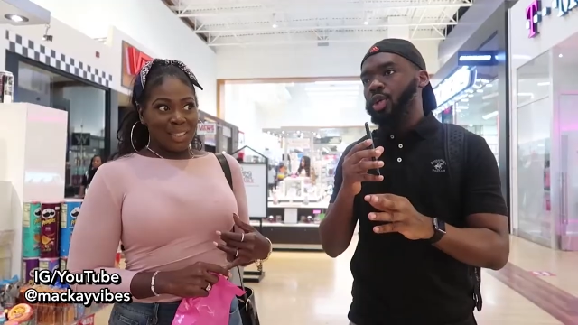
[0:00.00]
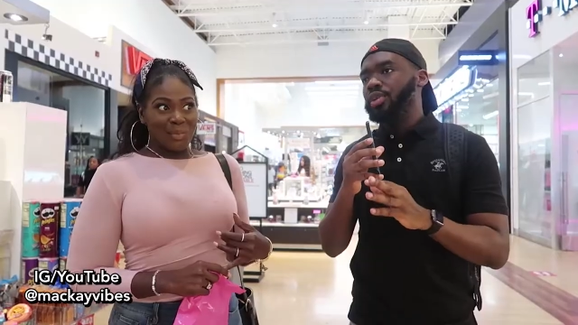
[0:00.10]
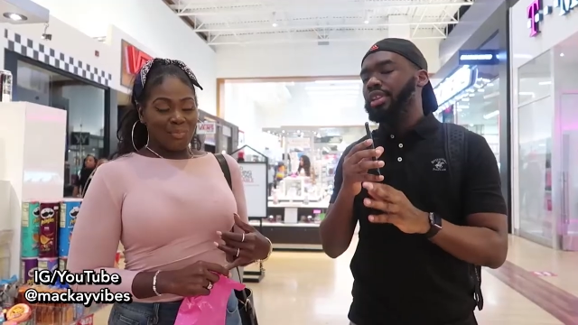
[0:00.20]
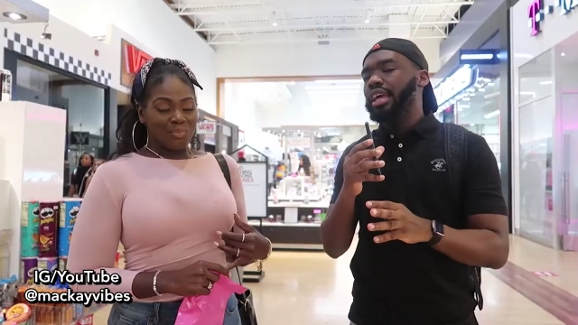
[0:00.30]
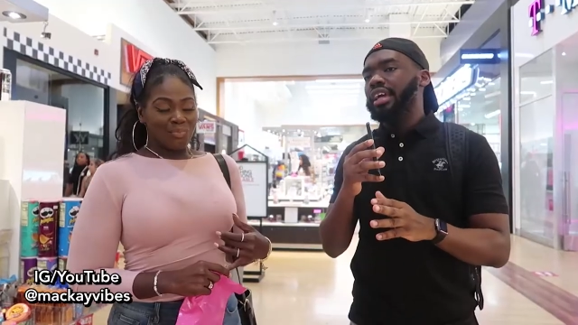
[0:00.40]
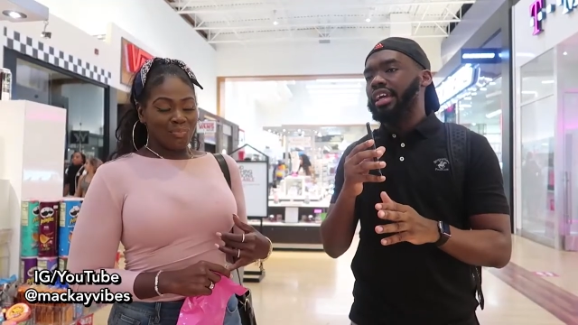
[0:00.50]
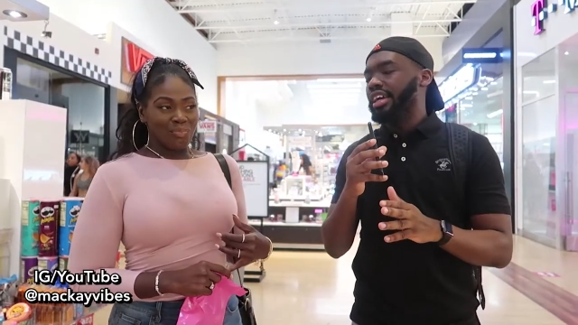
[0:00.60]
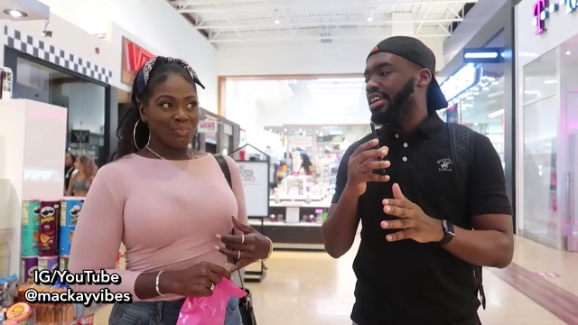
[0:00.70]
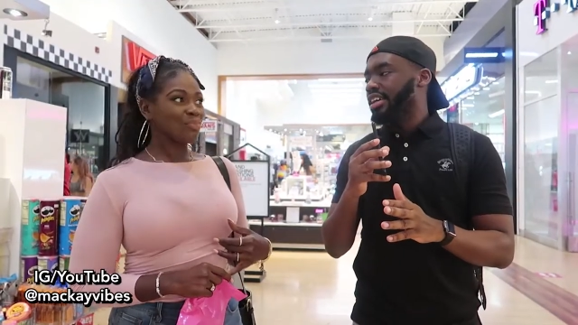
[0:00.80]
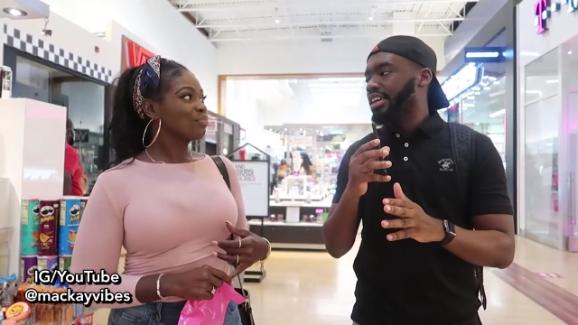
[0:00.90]
Speaker 1: Do you think
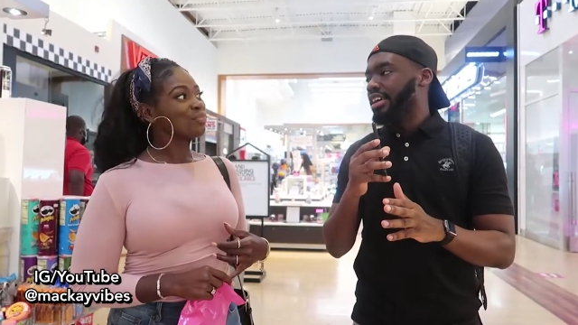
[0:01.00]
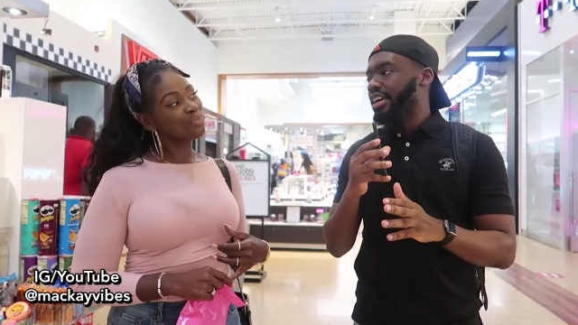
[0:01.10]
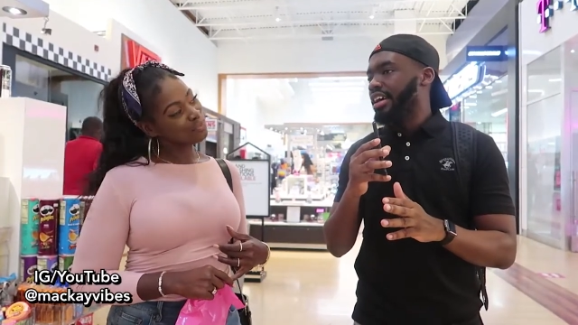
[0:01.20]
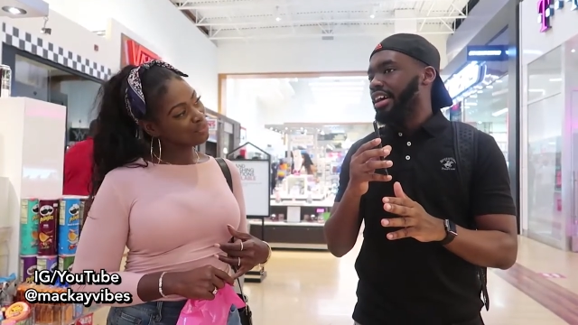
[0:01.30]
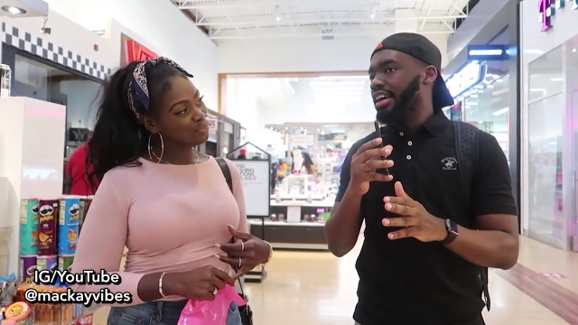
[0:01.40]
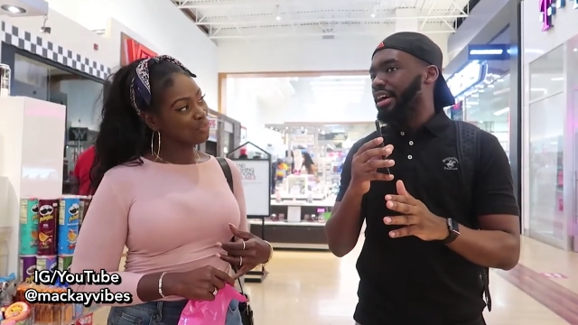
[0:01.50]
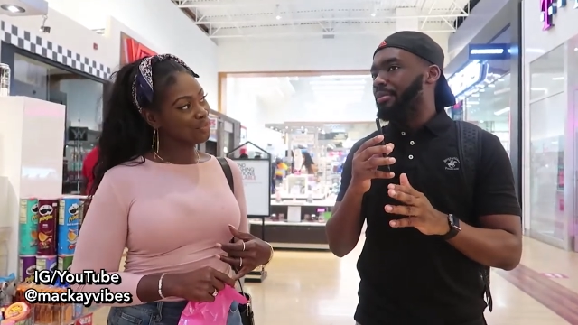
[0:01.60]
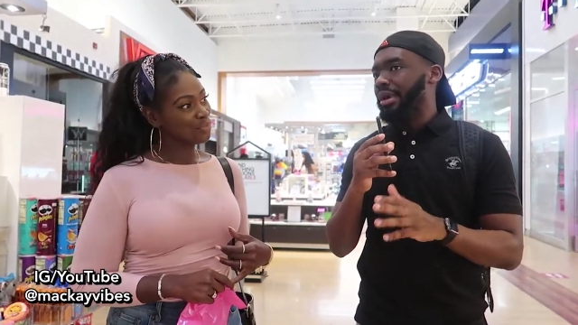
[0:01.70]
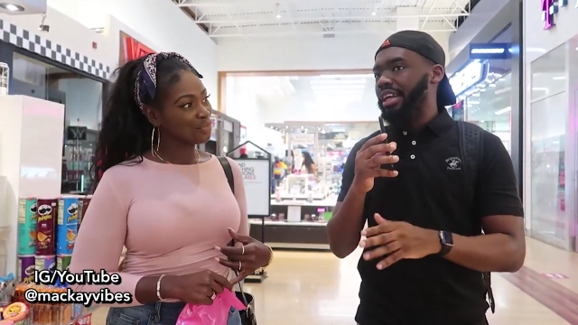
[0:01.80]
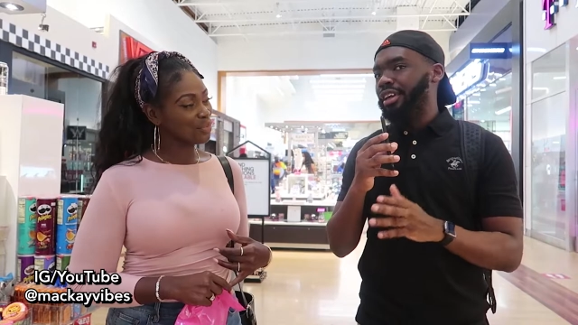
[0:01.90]
a
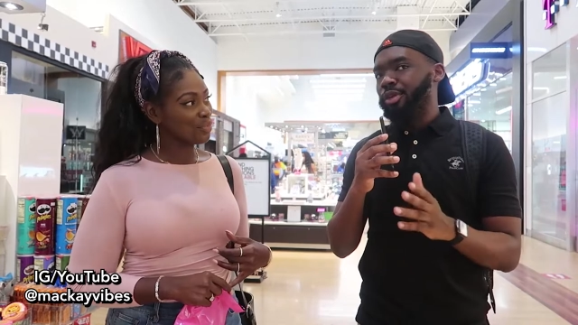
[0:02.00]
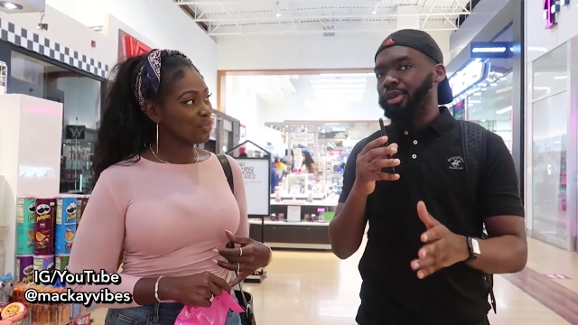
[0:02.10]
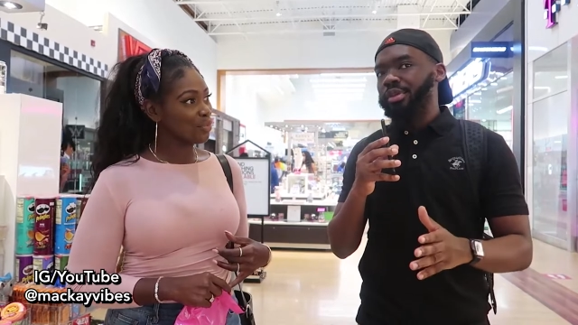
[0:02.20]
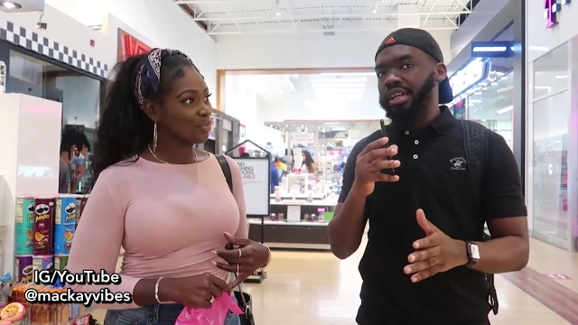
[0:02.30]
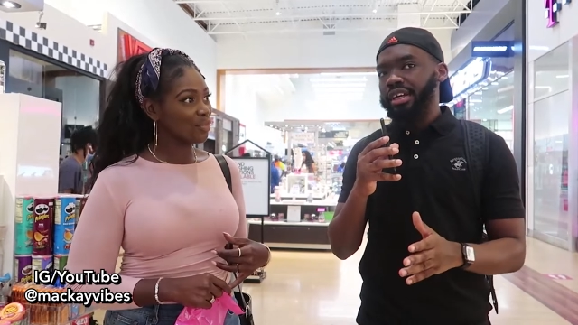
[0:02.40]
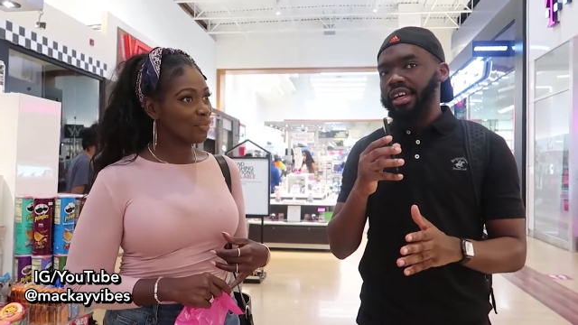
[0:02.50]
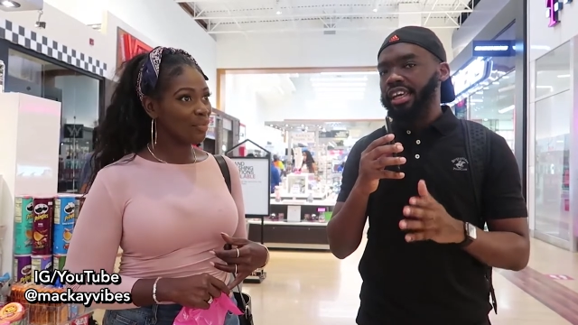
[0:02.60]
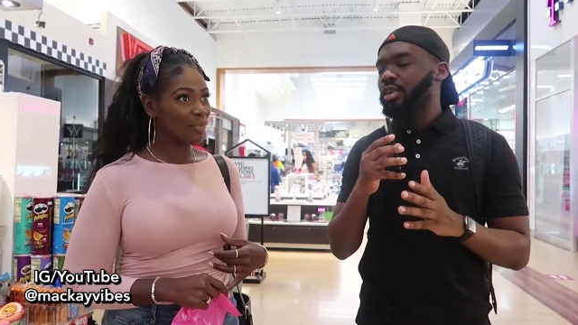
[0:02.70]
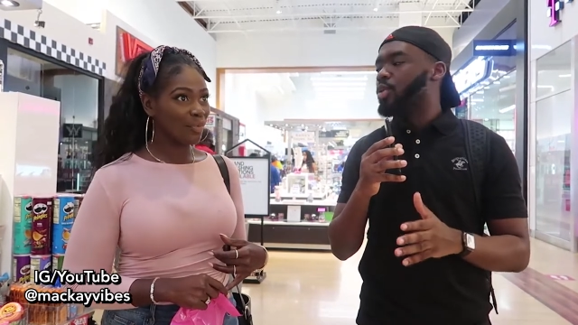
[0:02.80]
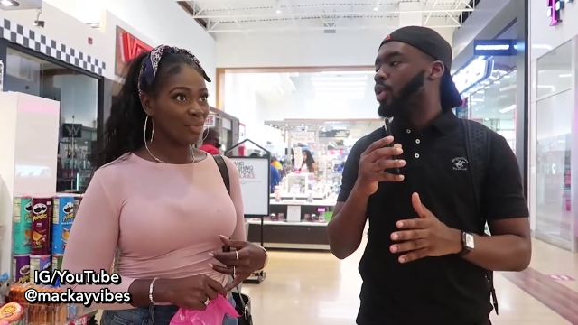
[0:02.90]
man and a woman are
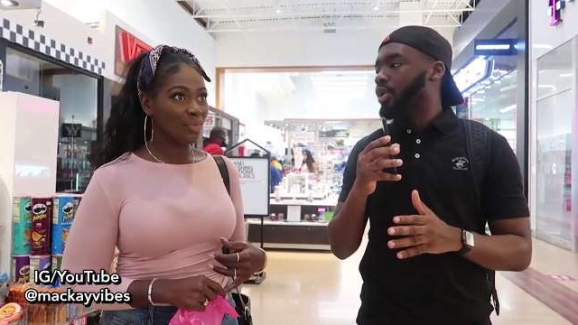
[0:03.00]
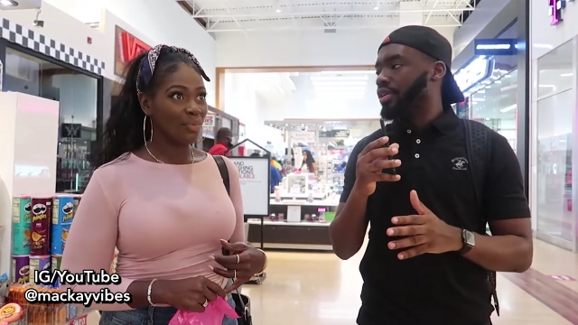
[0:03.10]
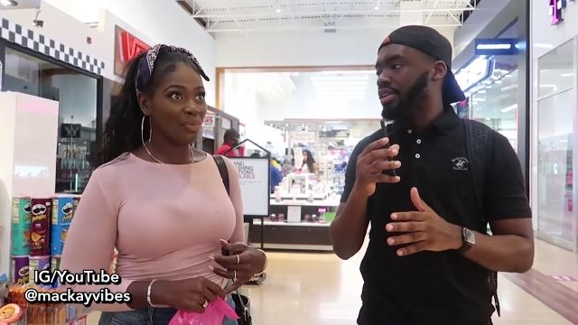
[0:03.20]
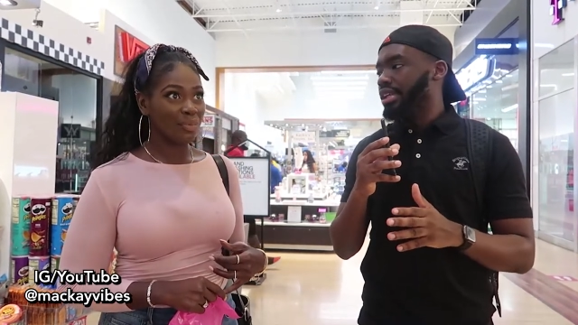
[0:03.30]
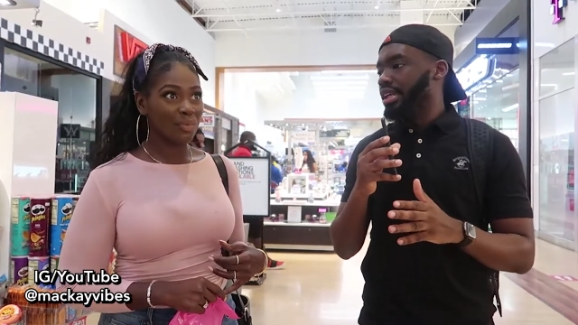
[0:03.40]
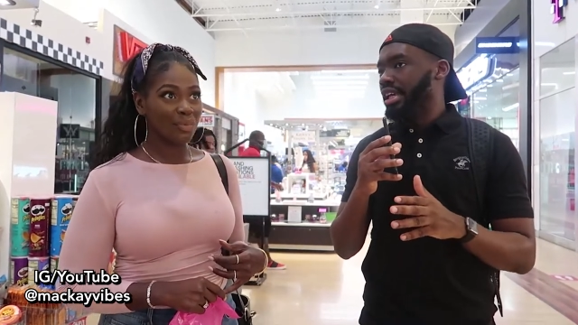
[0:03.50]
equal